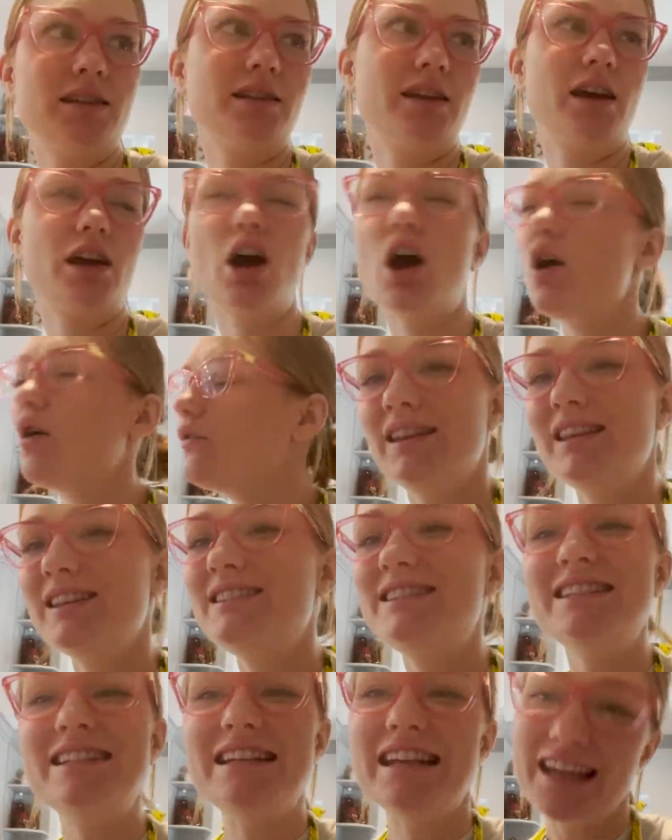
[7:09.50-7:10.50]
like, oh,
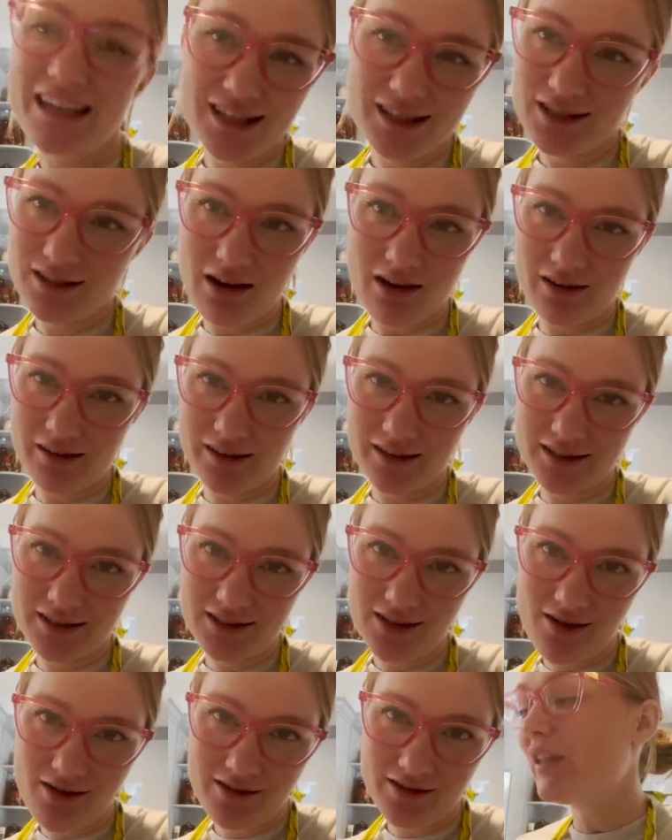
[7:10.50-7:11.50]
this needs garlic
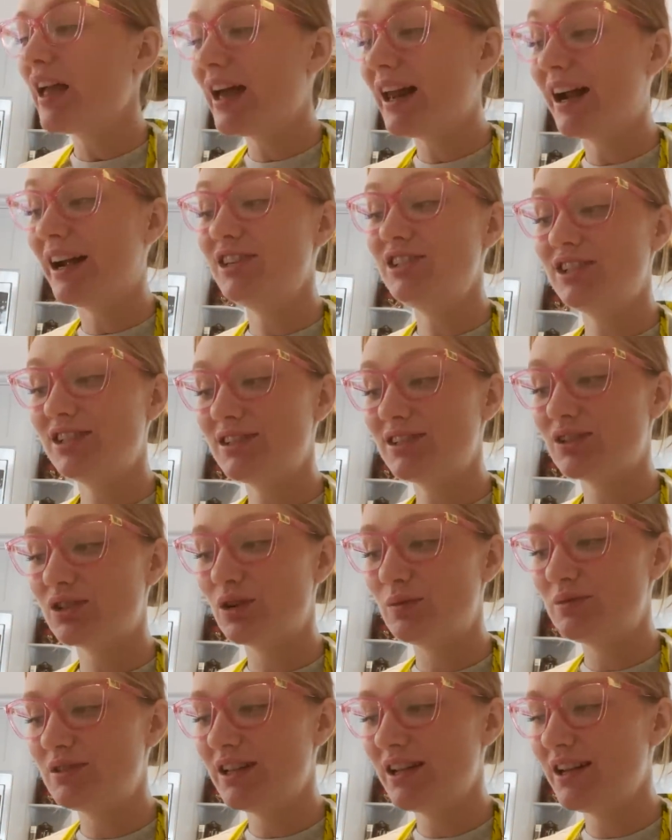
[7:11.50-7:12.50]
salt. And I just
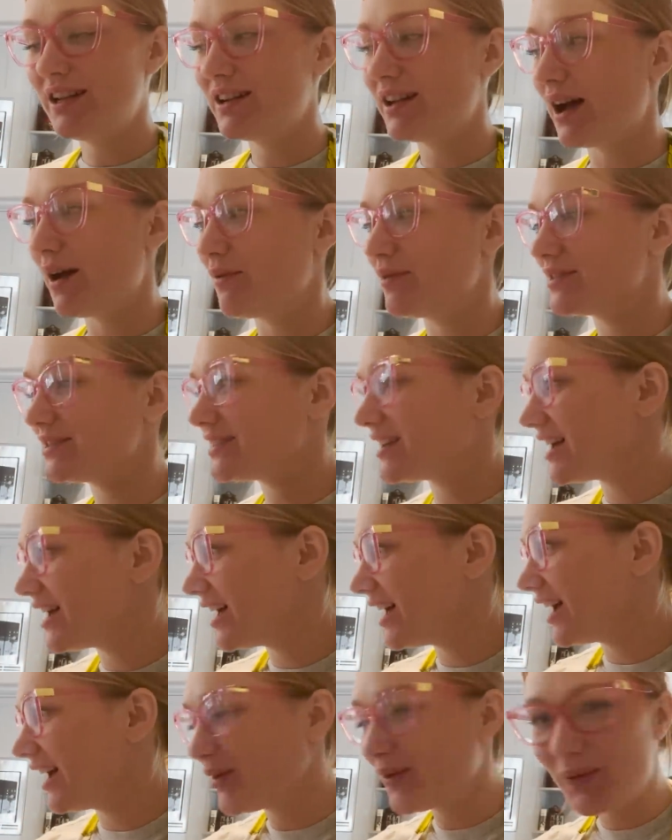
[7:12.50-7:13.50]
slurped it and I was
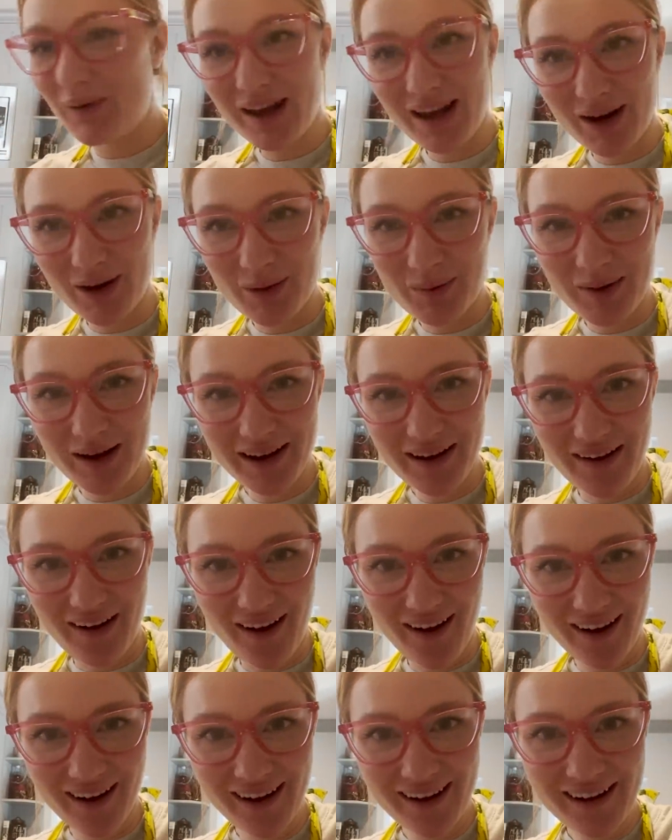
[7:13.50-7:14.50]
like, wait, oh my
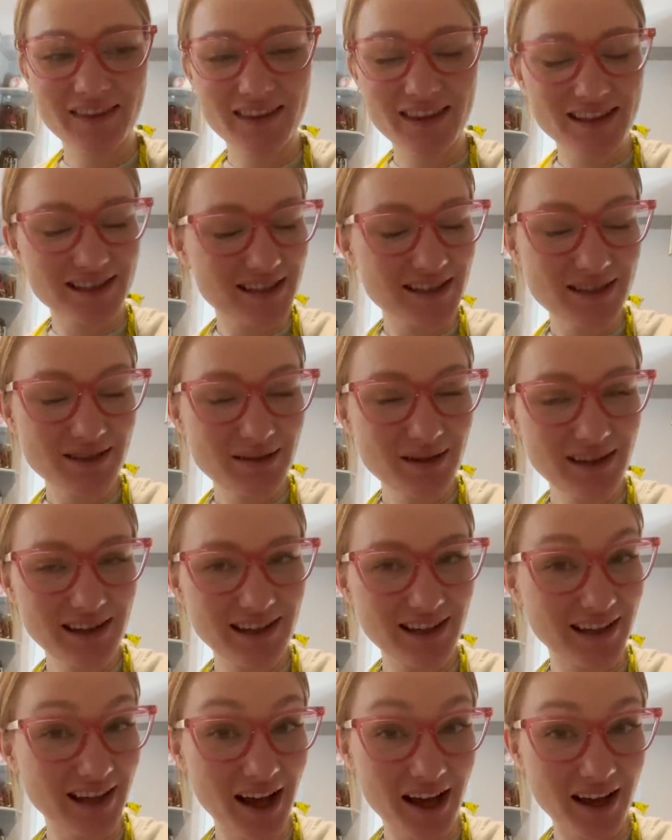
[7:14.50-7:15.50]
God, this is
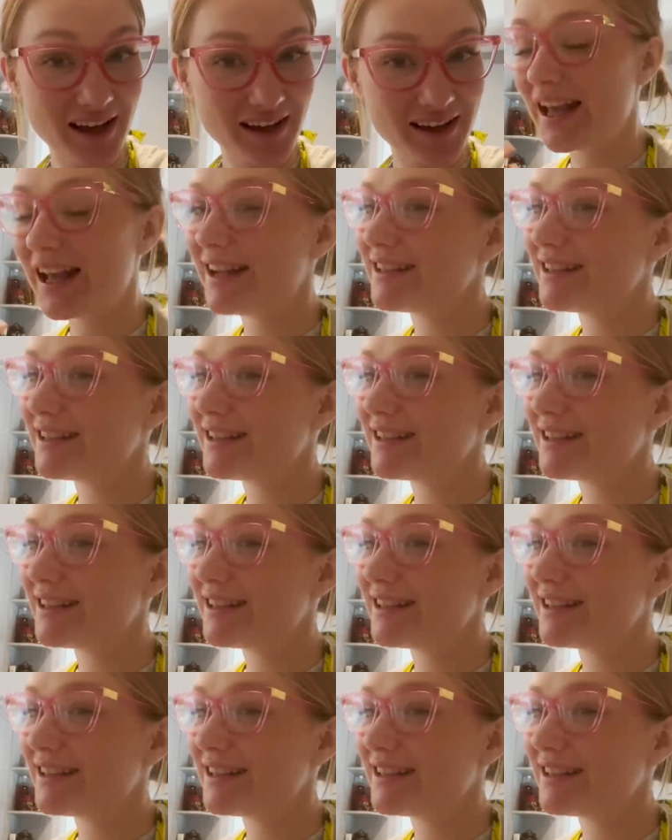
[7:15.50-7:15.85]
really good.